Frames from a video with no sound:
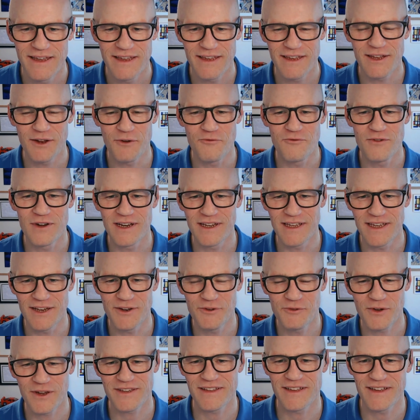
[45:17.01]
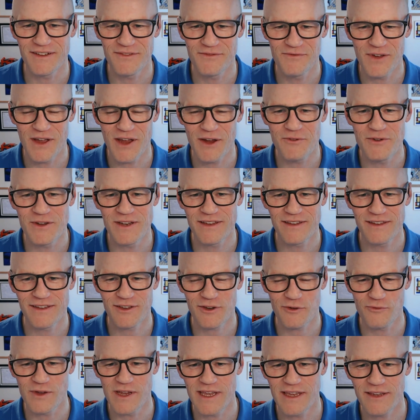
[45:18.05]
really interesting, varied
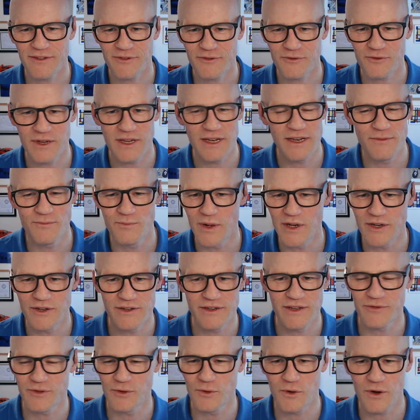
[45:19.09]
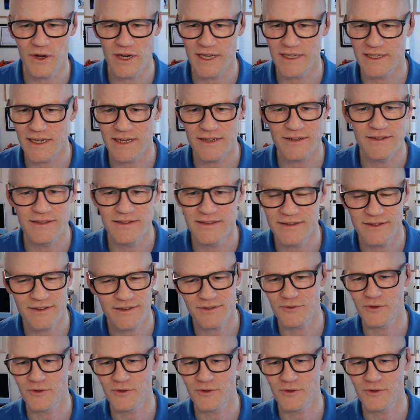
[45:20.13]
career history at a bunch of different organizations